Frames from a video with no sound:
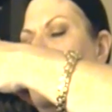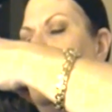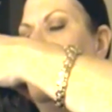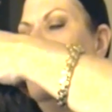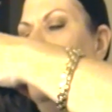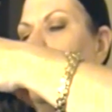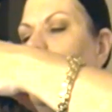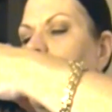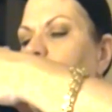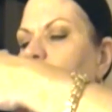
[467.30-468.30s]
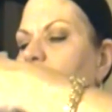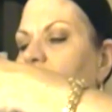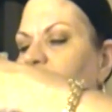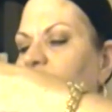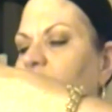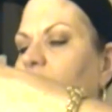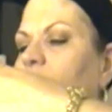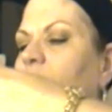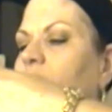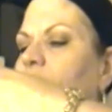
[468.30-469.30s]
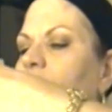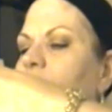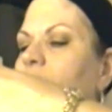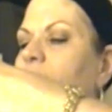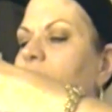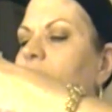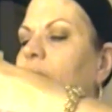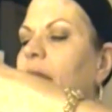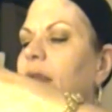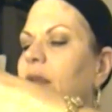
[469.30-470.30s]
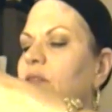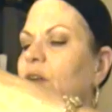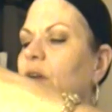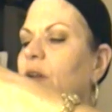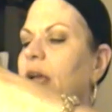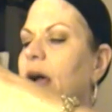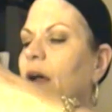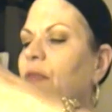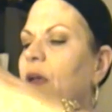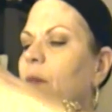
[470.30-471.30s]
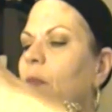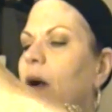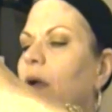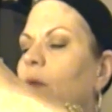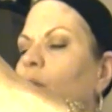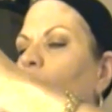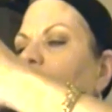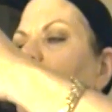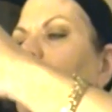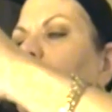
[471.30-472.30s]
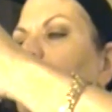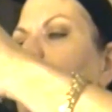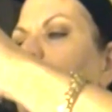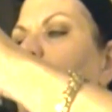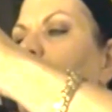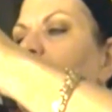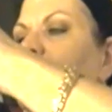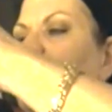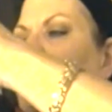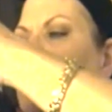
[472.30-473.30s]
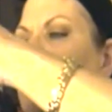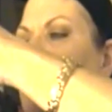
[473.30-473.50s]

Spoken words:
and no, you know, nothing. And turned out that my wig that I had purchased was